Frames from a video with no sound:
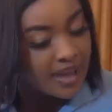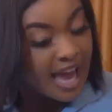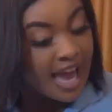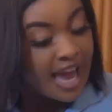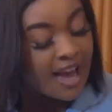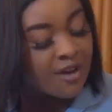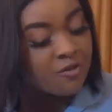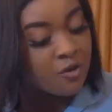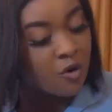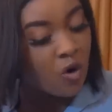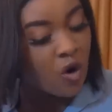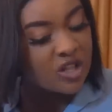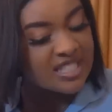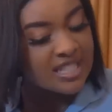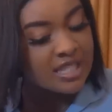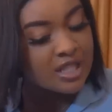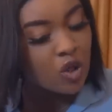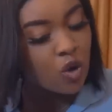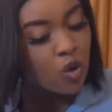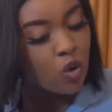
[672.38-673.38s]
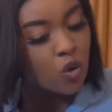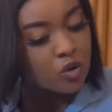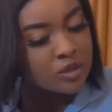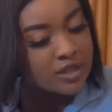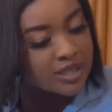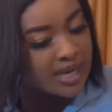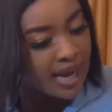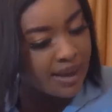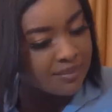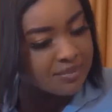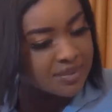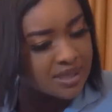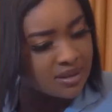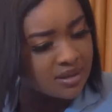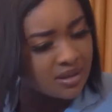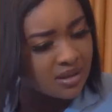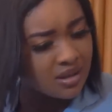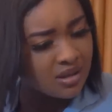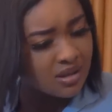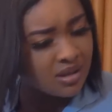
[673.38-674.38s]
I have forgotten the good
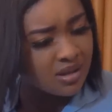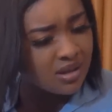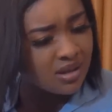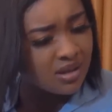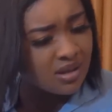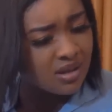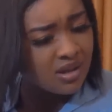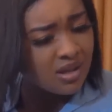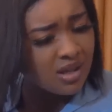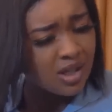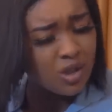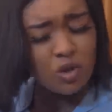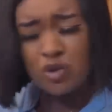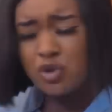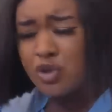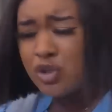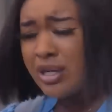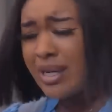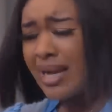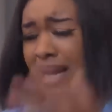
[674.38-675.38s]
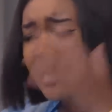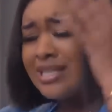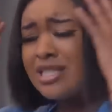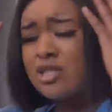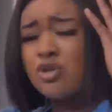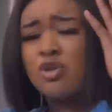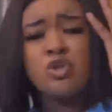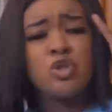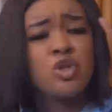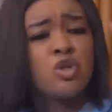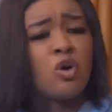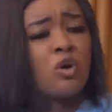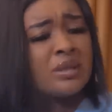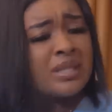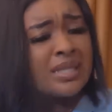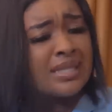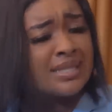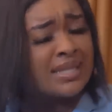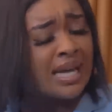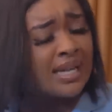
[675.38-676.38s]
times. Don't you get it? Don't you
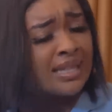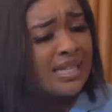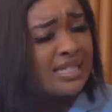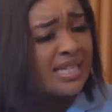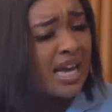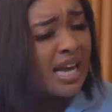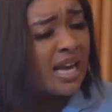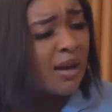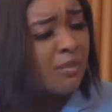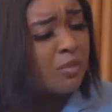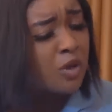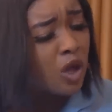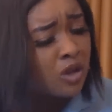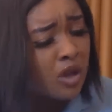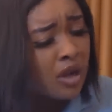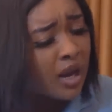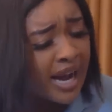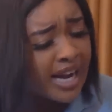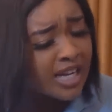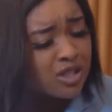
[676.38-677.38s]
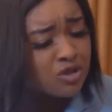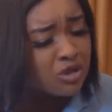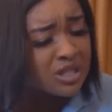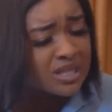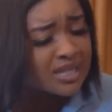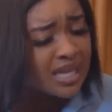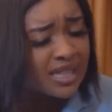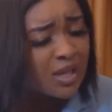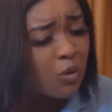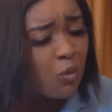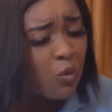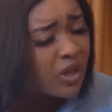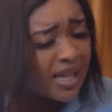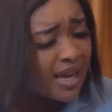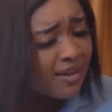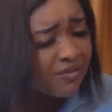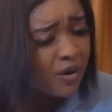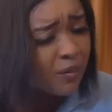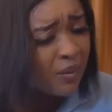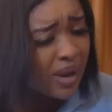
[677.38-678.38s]
understand that I am no longer interested in
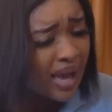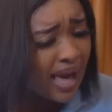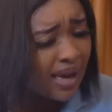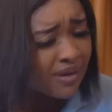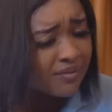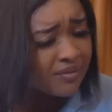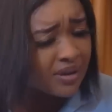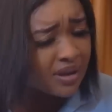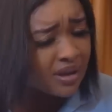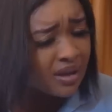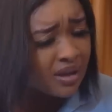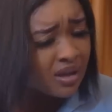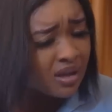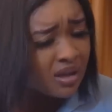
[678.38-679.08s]
whatever we have?